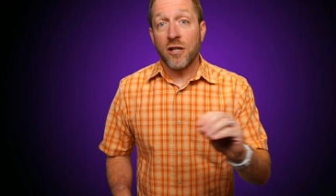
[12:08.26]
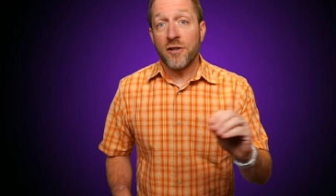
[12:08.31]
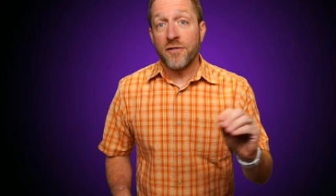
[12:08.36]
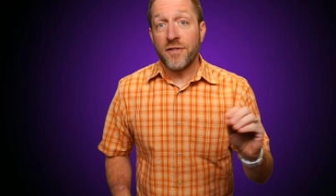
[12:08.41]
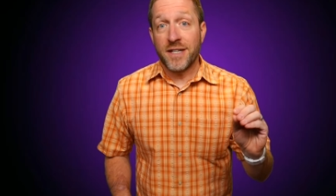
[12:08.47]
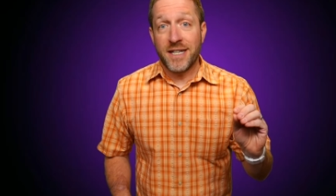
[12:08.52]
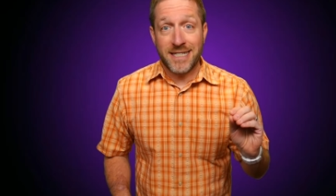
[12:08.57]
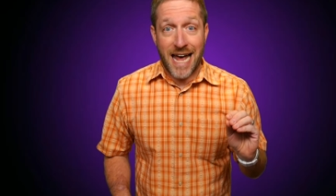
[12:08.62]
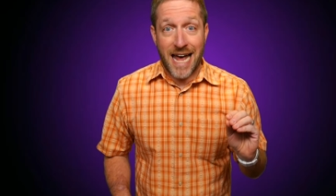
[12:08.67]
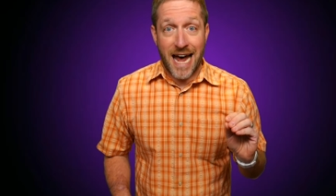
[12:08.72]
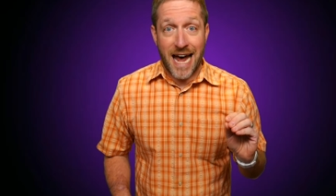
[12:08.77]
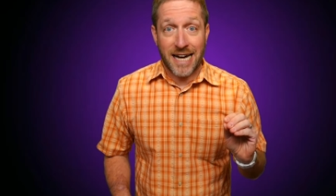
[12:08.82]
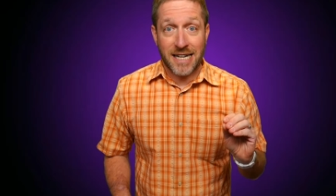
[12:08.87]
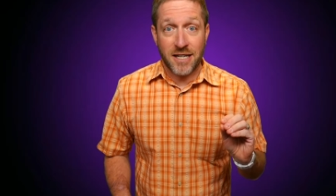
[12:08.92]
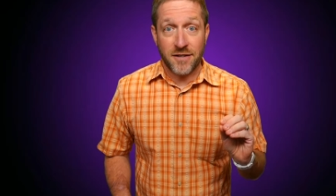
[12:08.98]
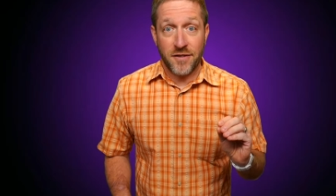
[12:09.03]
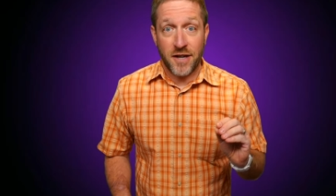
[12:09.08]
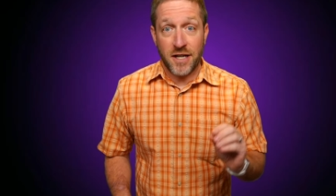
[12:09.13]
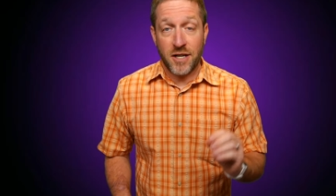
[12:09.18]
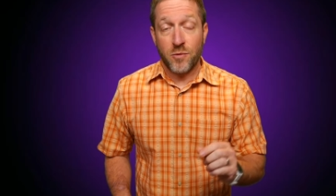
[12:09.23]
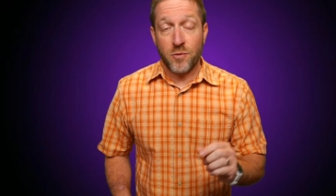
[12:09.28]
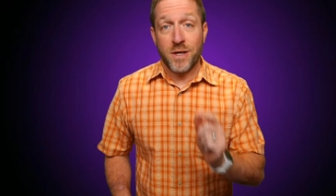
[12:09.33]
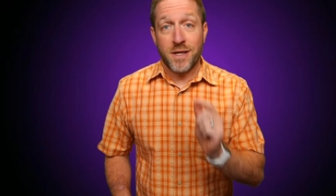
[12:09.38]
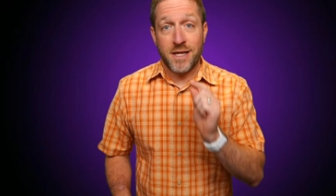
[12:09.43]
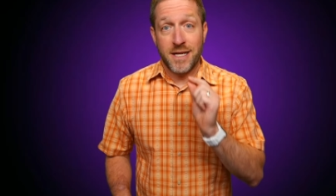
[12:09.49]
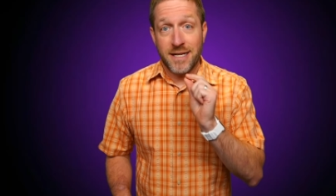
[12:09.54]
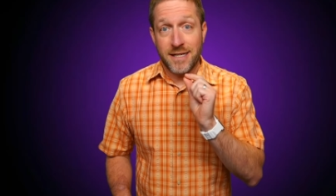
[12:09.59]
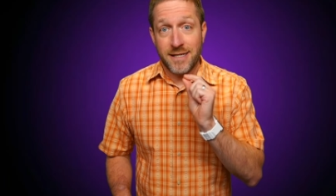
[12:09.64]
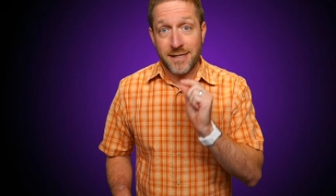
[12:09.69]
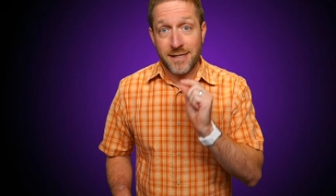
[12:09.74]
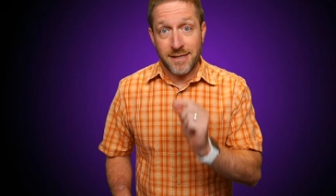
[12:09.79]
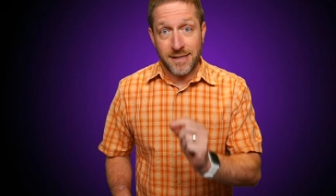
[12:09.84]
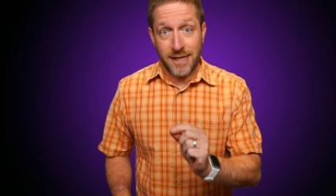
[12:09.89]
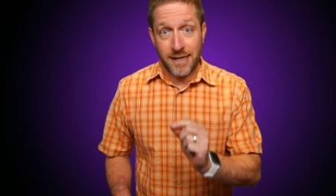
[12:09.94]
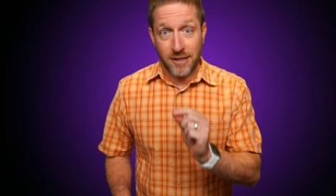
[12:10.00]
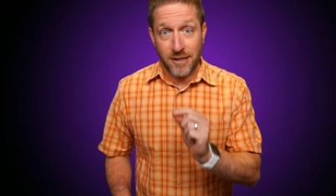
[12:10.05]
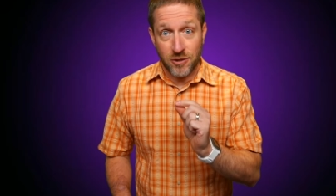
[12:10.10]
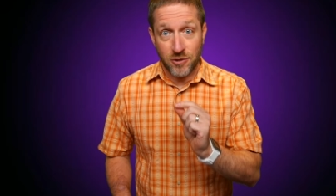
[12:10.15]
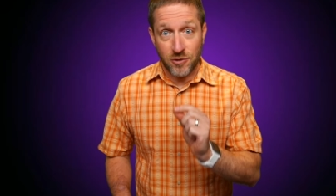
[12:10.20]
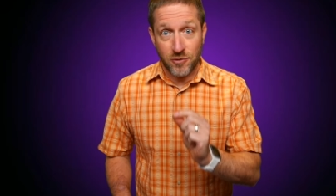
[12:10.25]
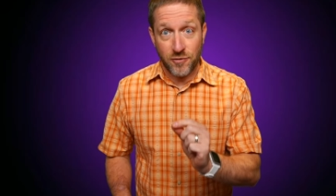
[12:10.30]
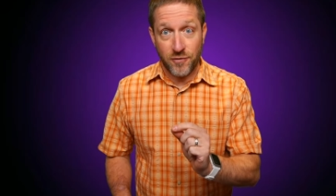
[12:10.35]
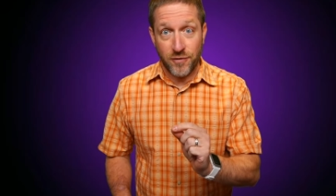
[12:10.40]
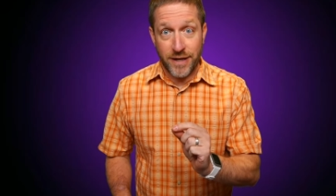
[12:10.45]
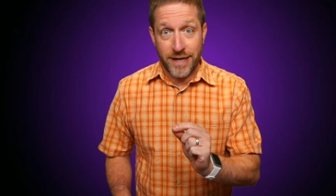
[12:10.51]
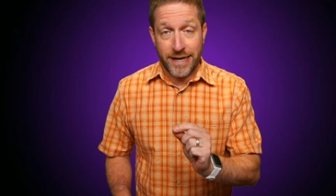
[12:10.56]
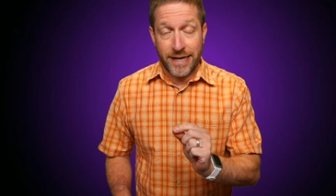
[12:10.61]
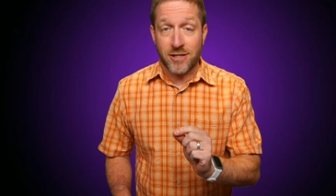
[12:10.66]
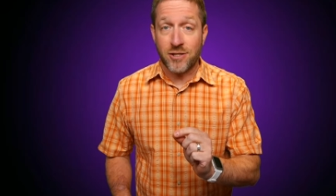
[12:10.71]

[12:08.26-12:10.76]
of it is activated with the single fee.